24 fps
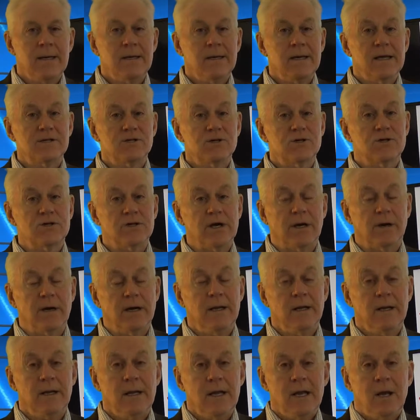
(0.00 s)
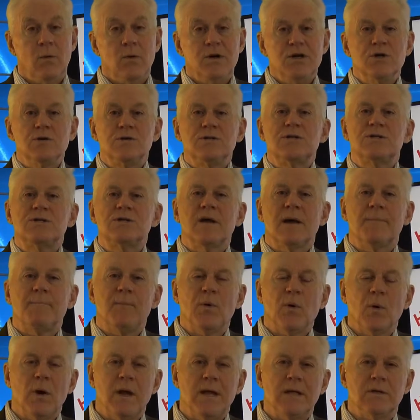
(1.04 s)
necessary. And when you
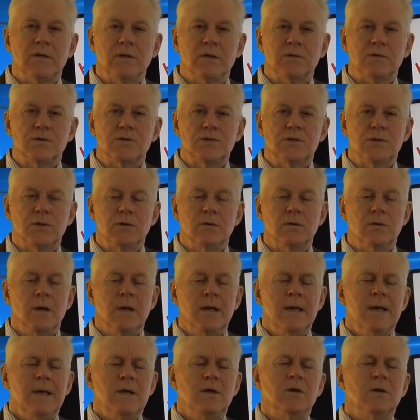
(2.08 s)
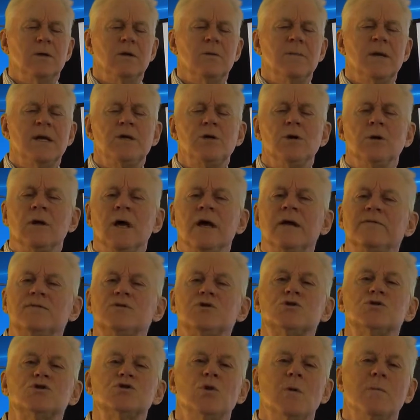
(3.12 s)
separate those two, you're going to make your life
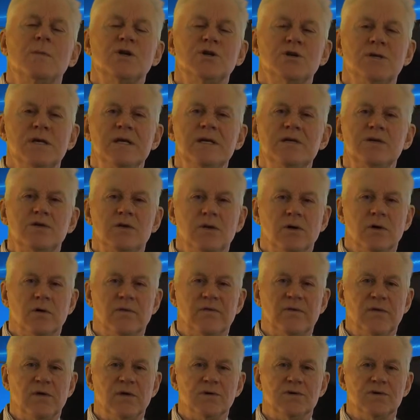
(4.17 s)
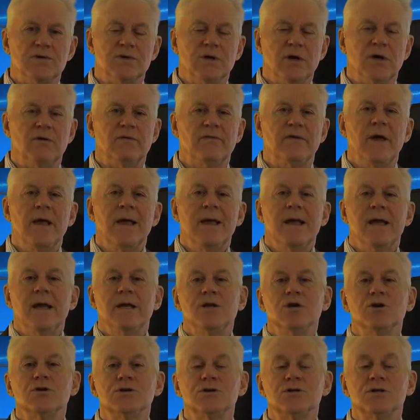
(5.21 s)
so much easier for yourself
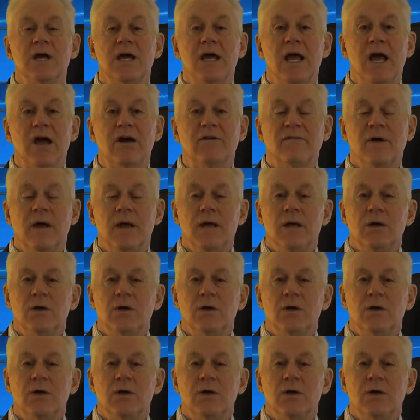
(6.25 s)
and your staff.